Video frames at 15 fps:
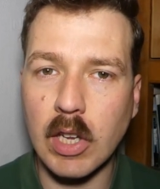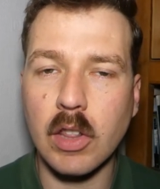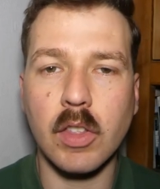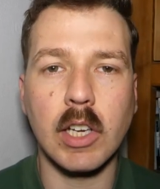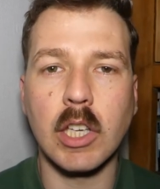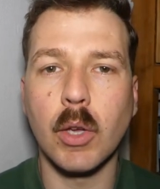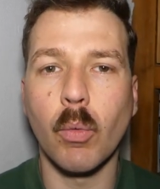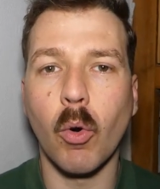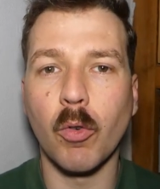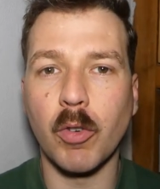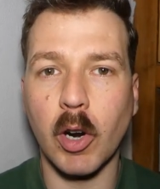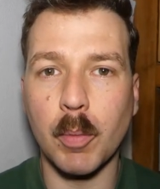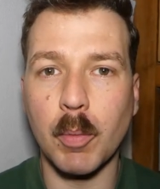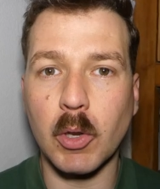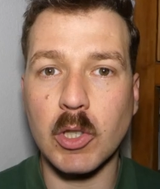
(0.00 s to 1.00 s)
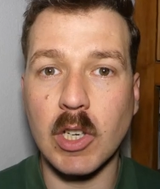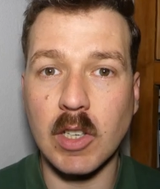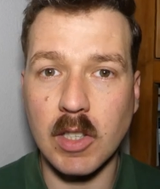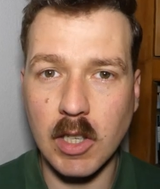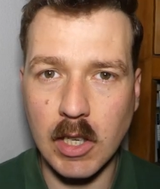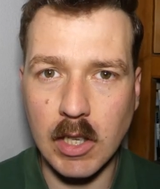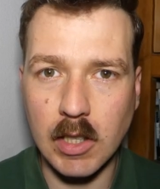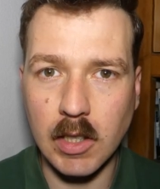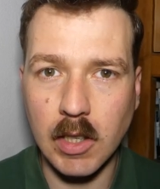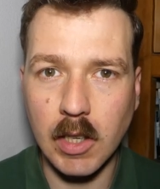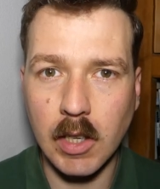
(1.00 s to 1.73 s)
thank you all very much indeed.